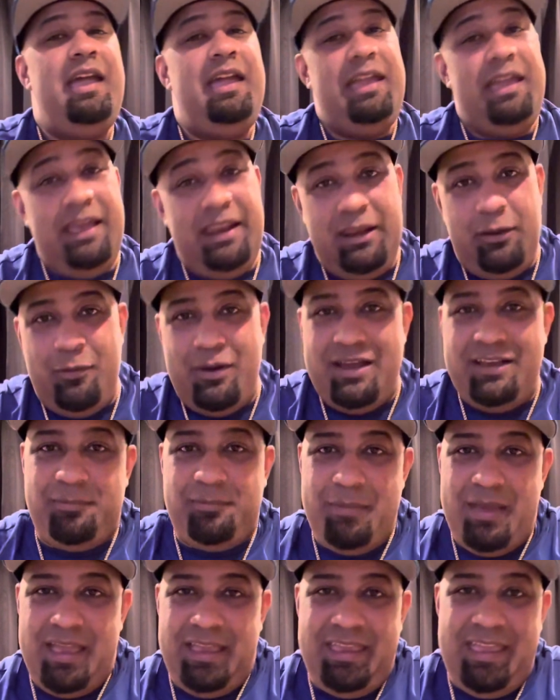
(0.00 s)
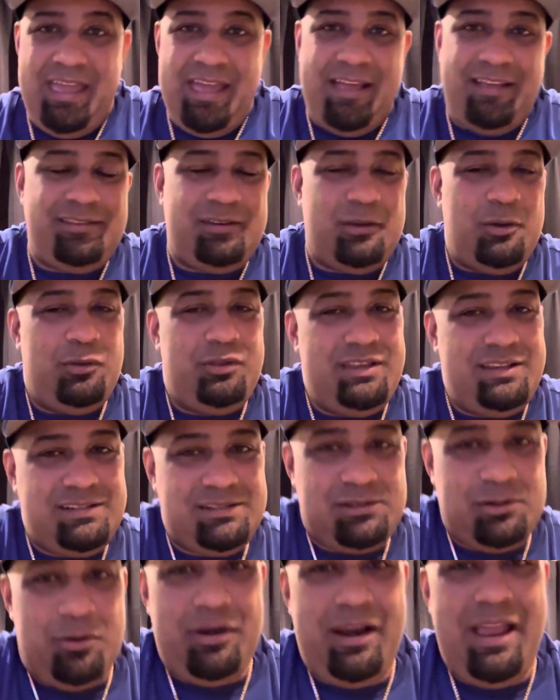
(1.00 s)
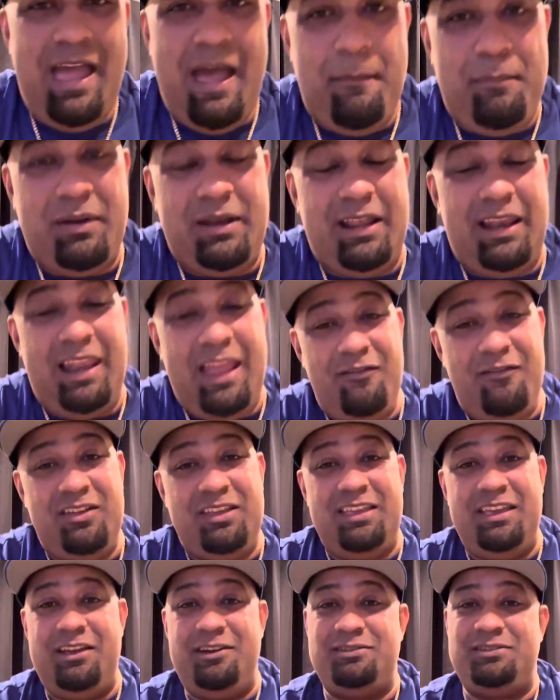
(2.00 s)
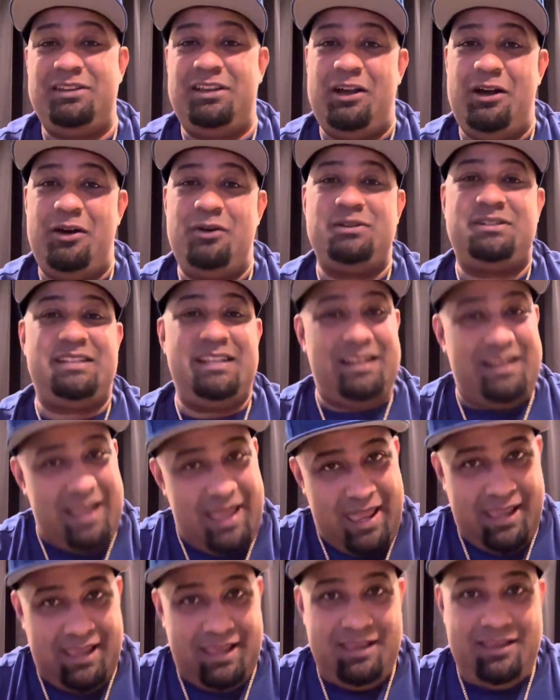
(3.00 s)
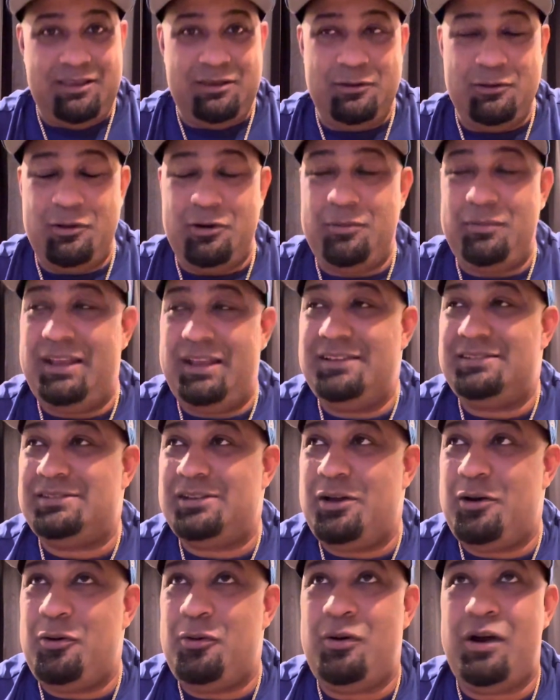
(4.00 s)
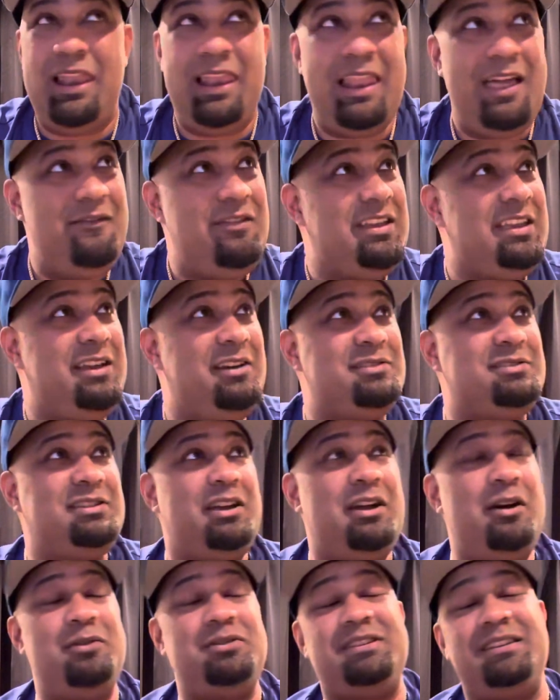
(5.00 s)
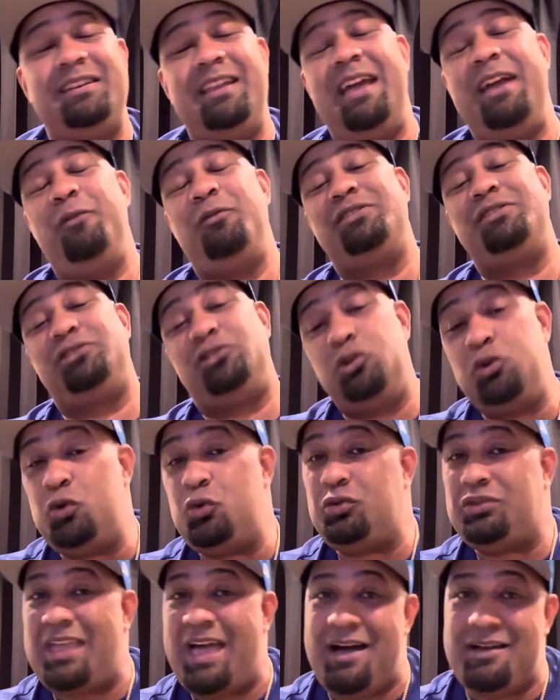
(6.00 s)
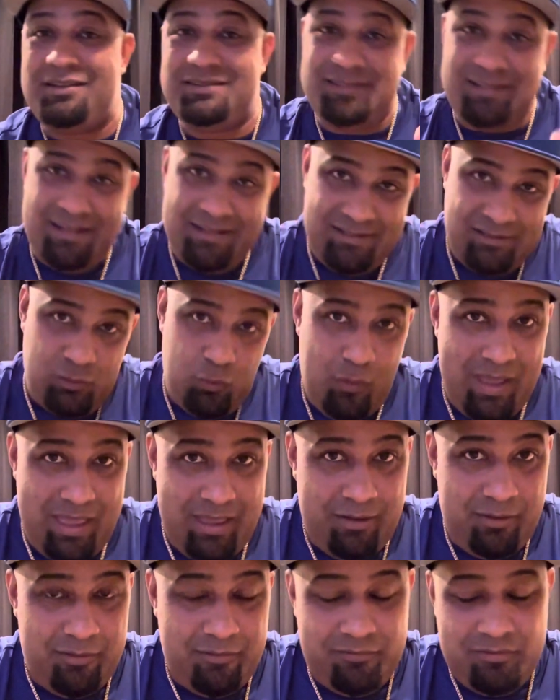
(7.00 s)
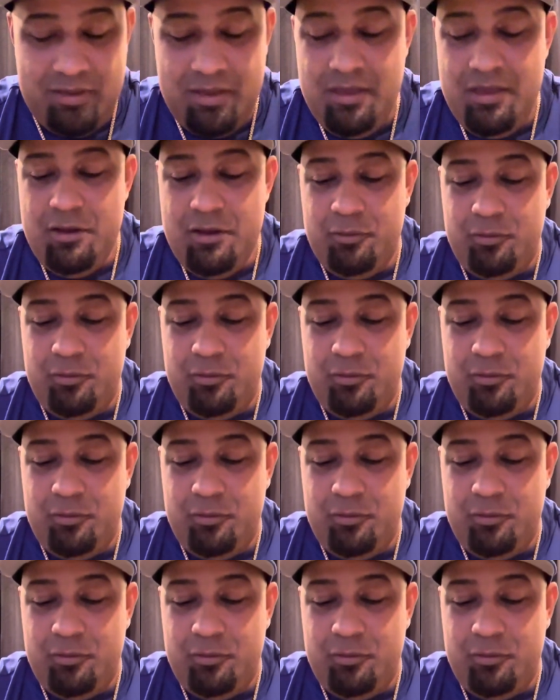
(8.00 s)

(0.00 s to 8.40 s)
Anyways, man, yeah, so this story happened 11 years ago today. You know what I mean? So 11 years ago today was 2012,